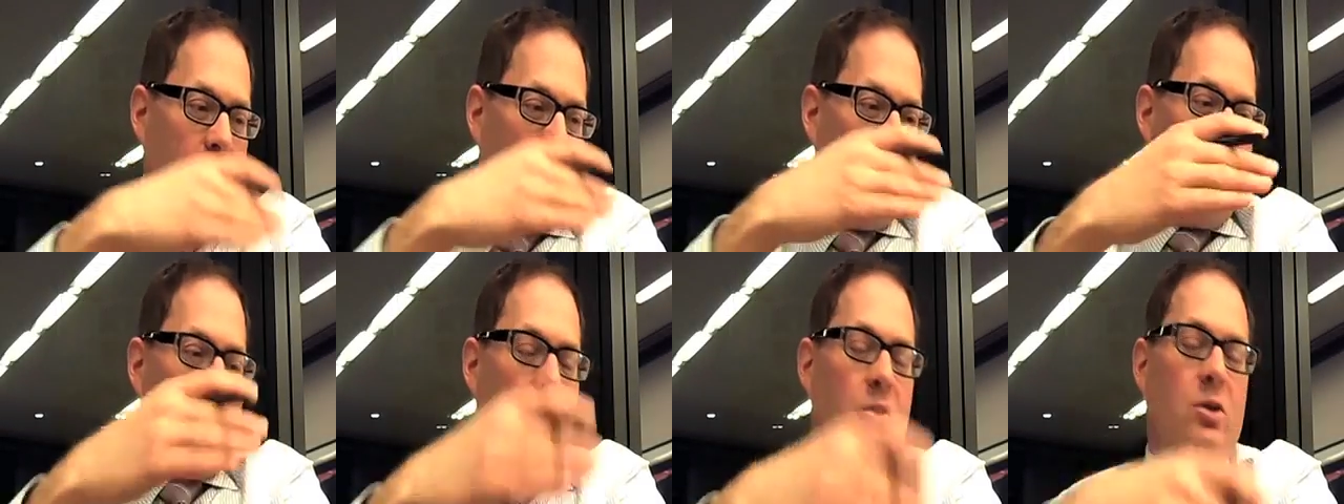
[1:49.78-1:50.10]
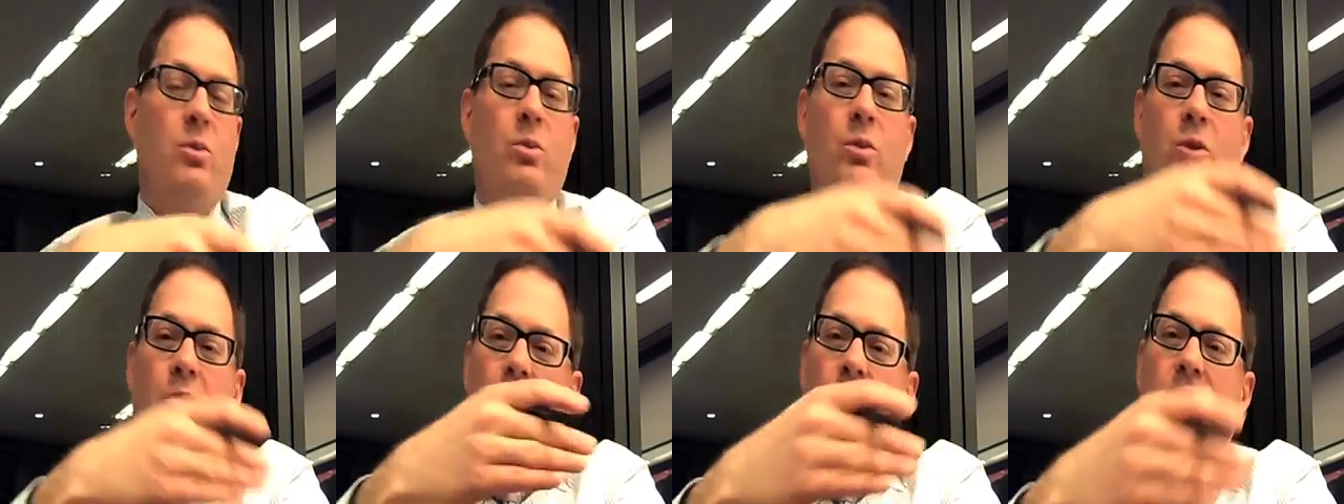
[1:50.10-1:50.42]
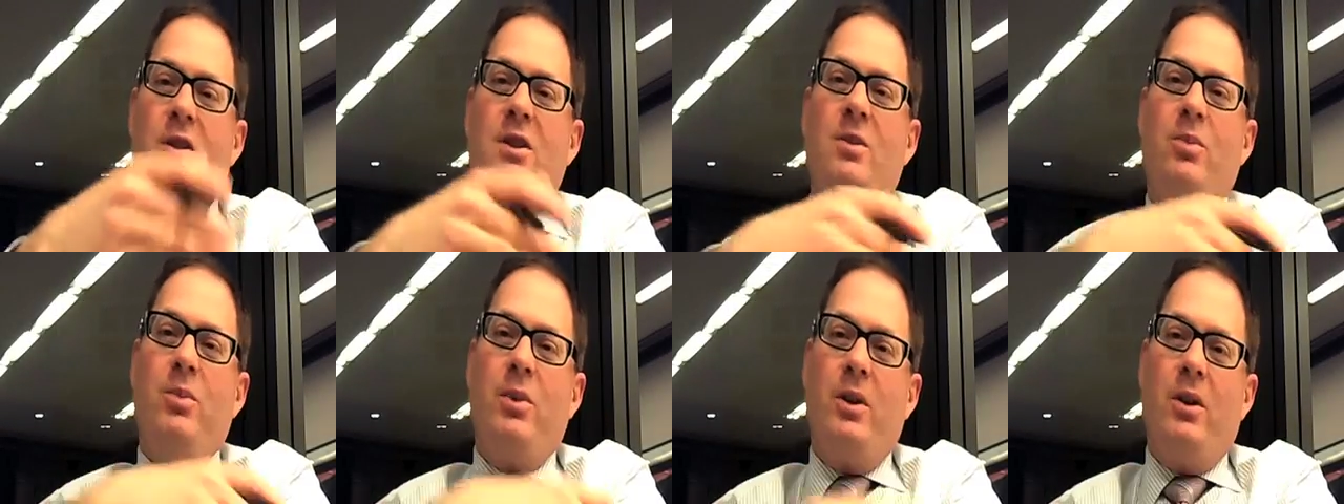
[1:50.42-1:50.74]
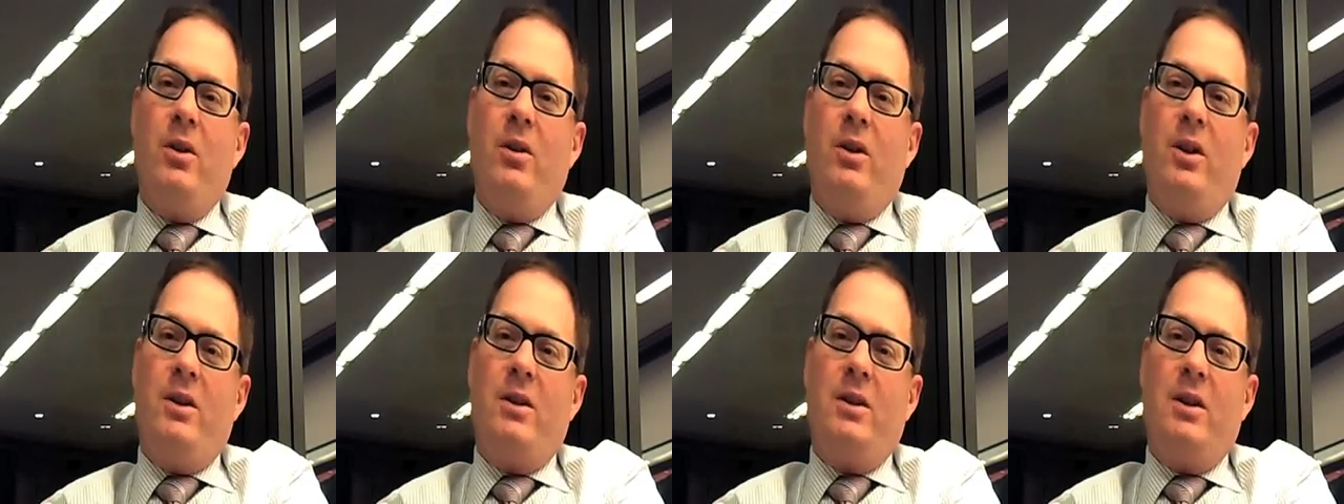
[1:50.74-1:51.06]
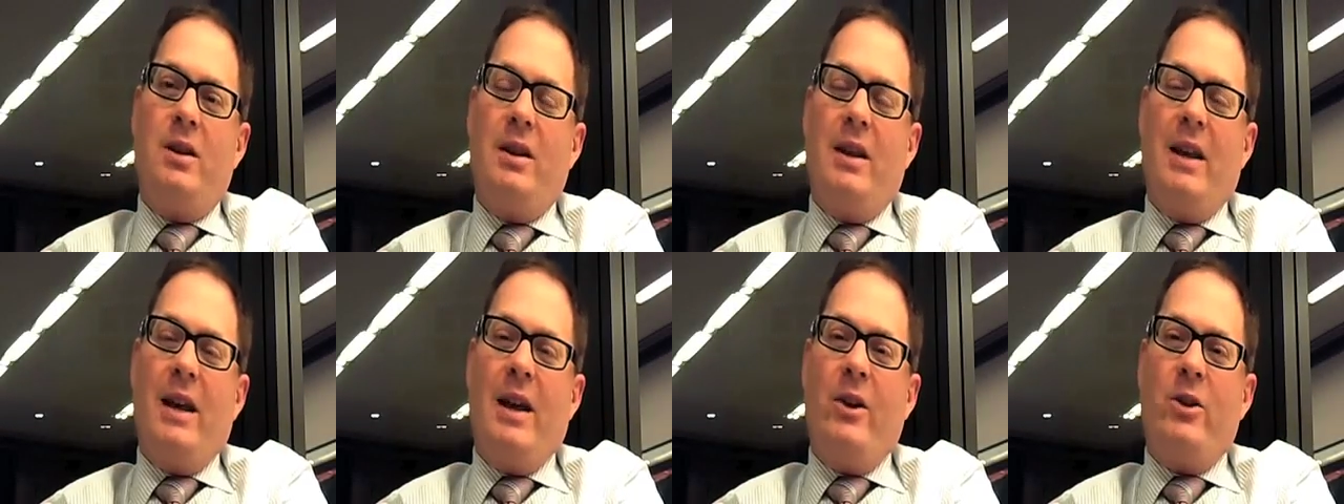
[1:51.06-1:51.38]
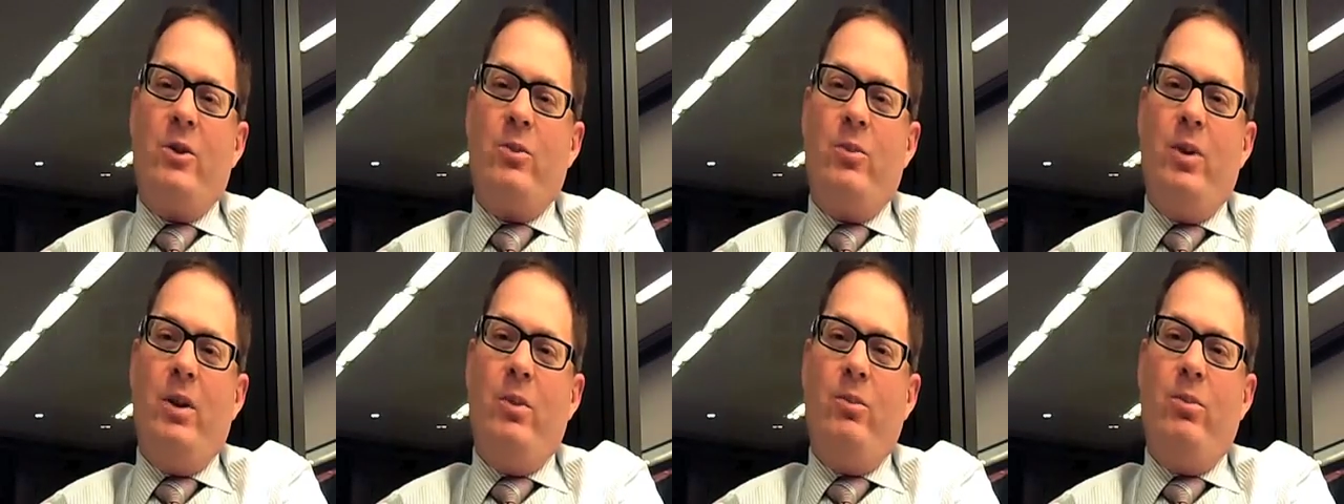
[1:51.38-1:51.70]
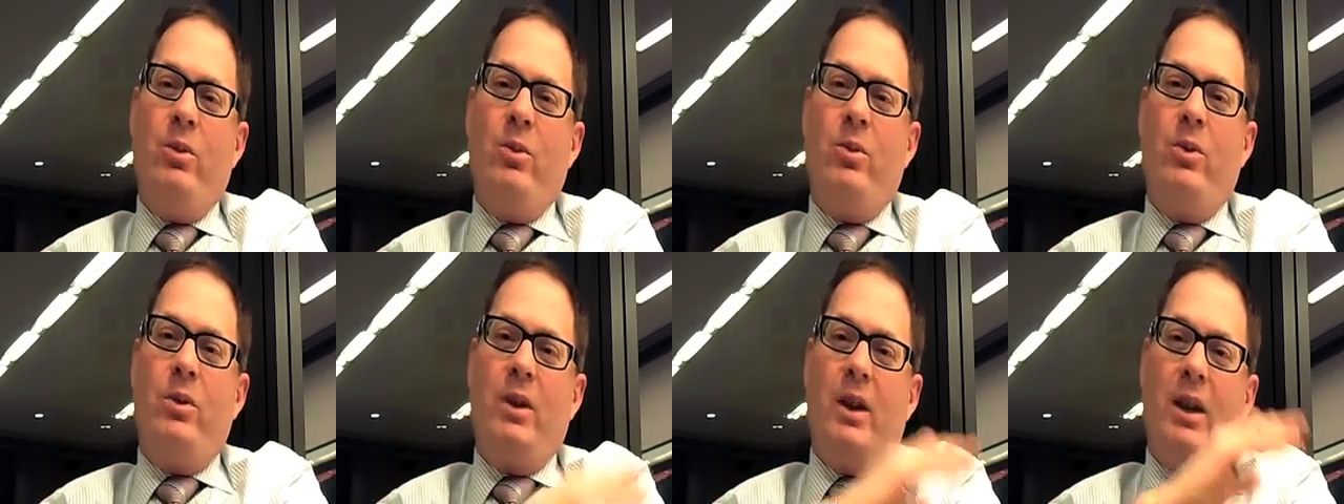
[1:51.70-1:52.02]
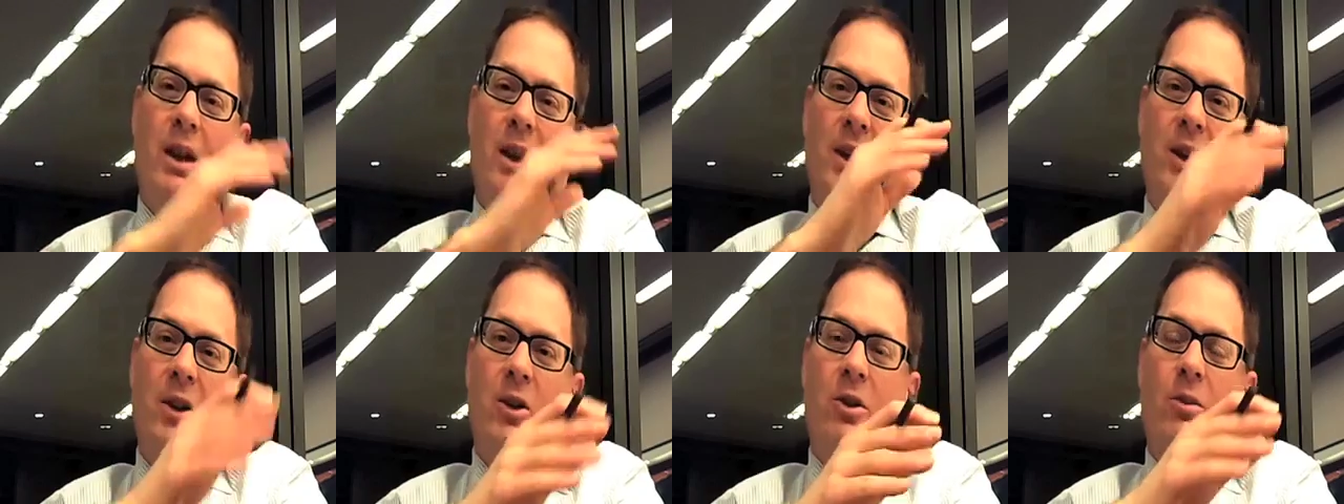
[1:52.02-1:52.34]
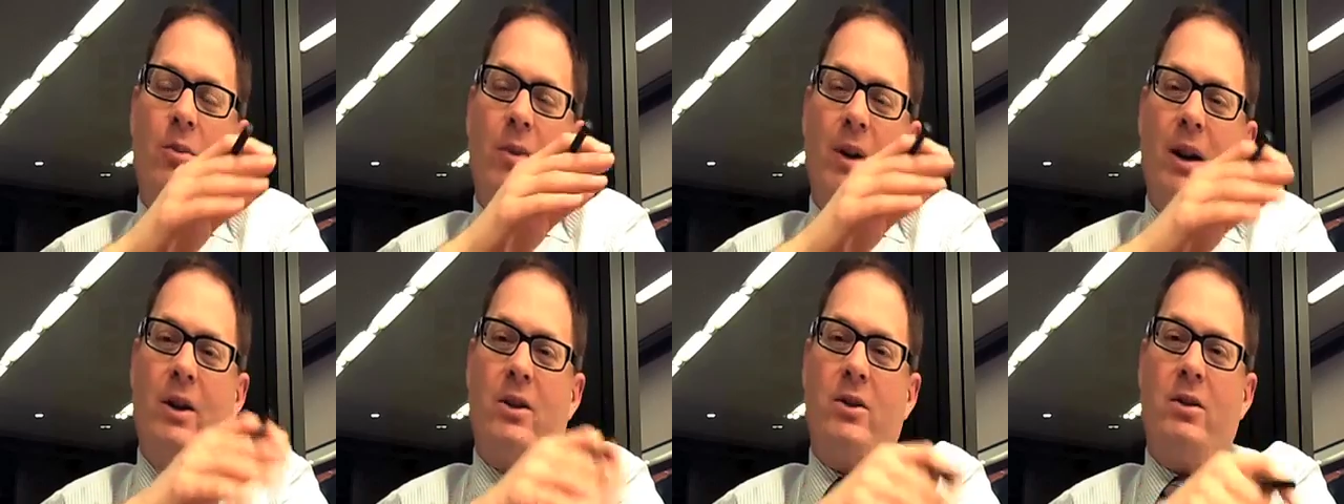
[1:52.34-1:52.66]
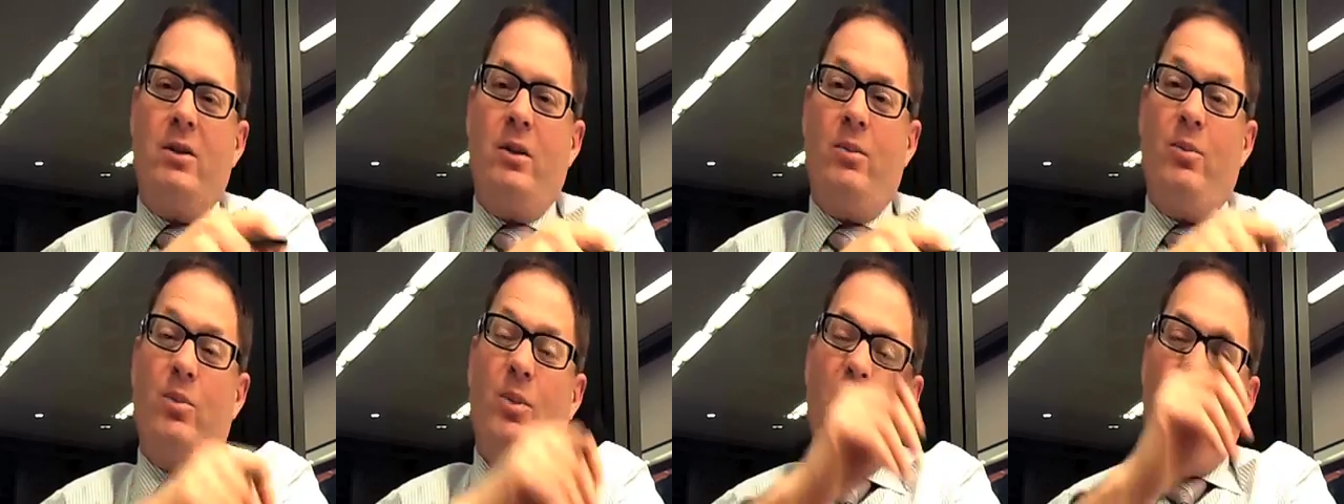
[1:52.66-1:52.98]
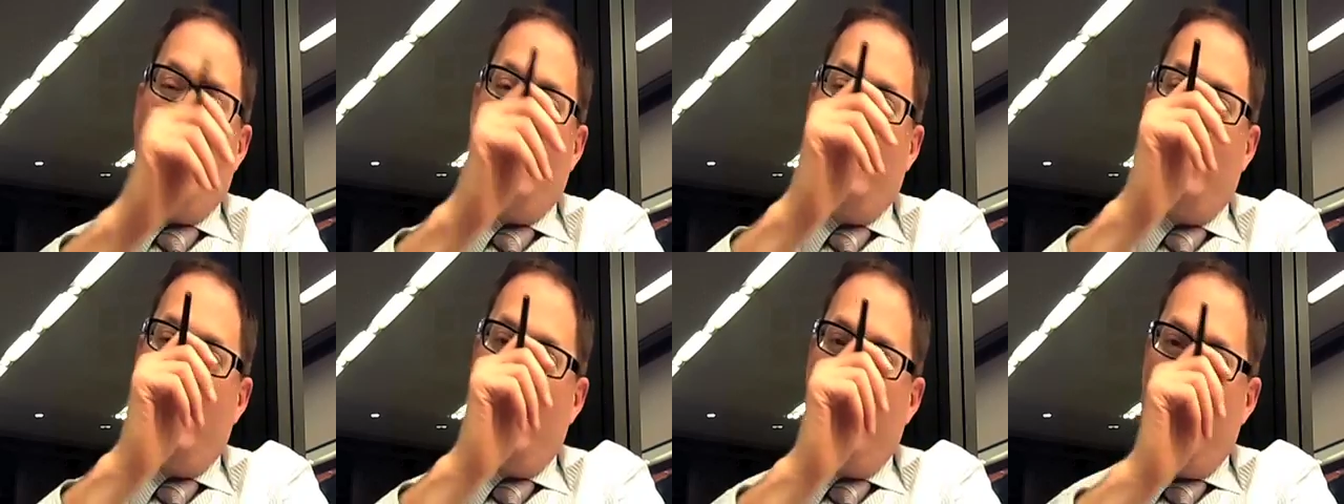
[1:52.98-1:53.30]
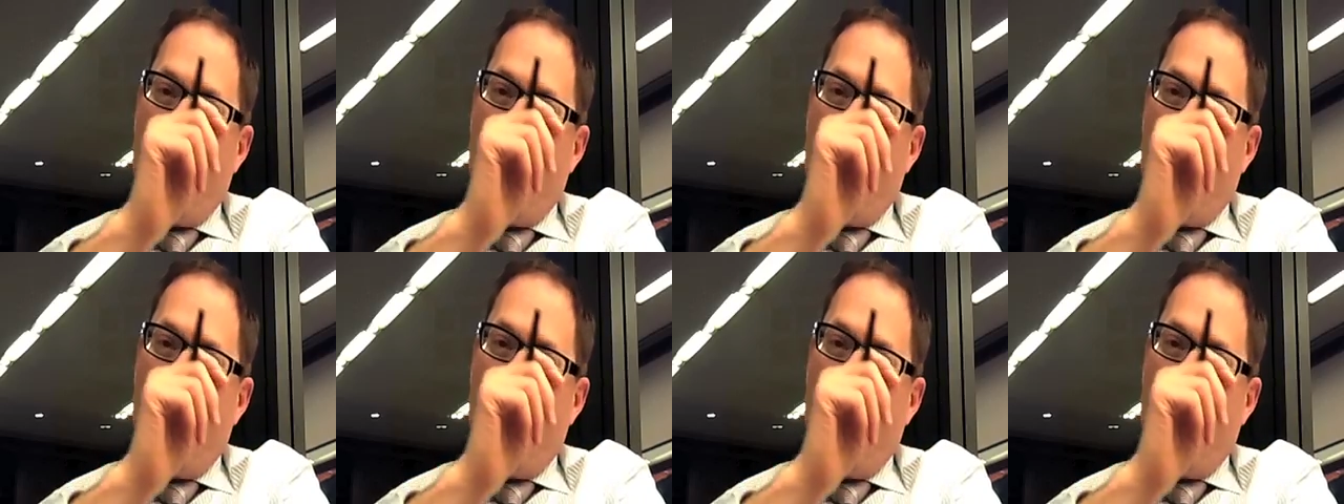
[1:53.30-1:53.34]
consumer experience and allows people, when they hear about something,